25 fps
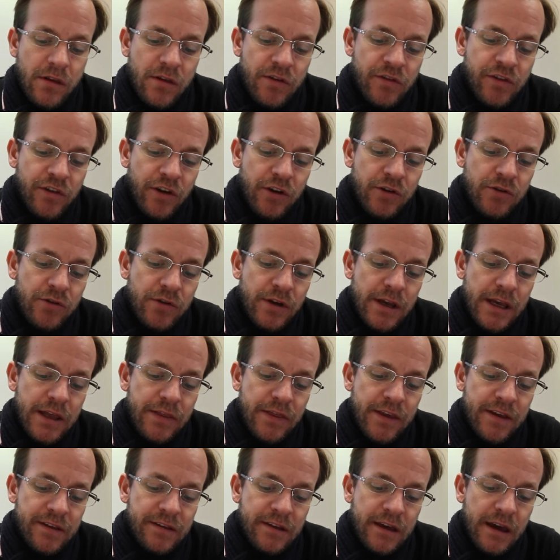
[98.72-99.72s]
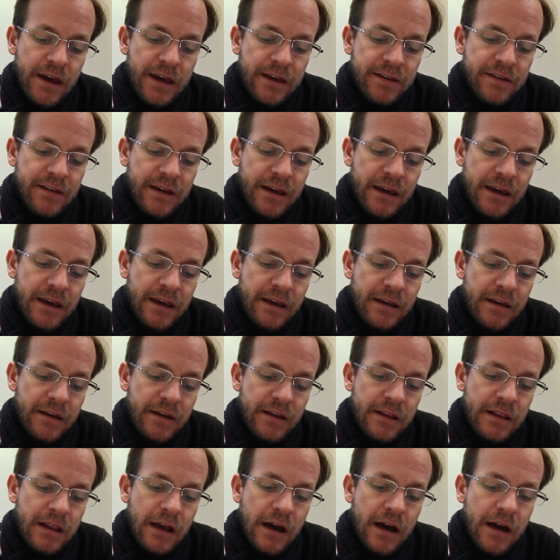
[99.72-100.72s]
So in this case here,
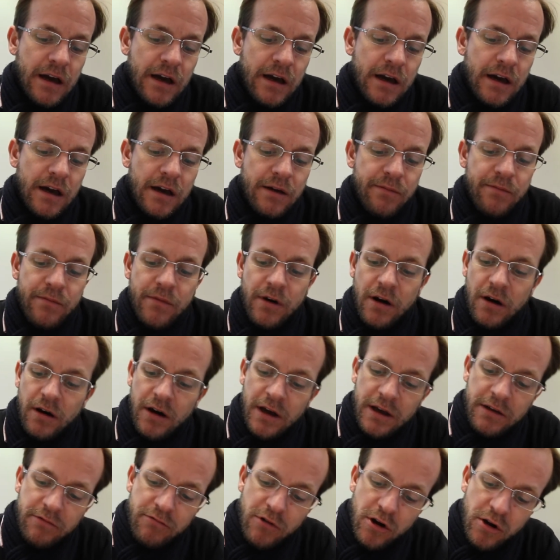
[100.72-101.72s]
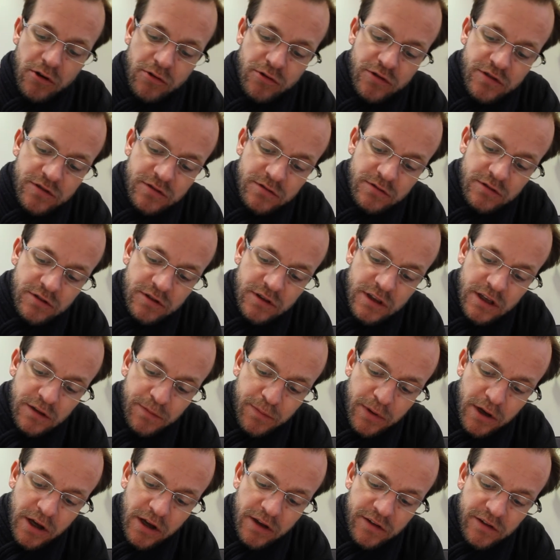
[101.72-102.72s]
I wrote to this
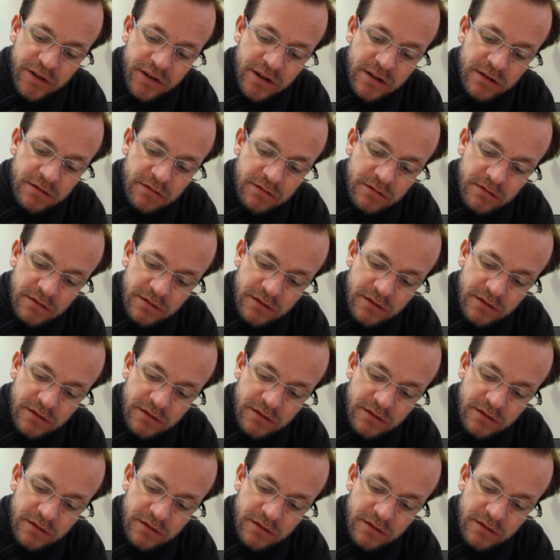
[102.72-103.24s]
person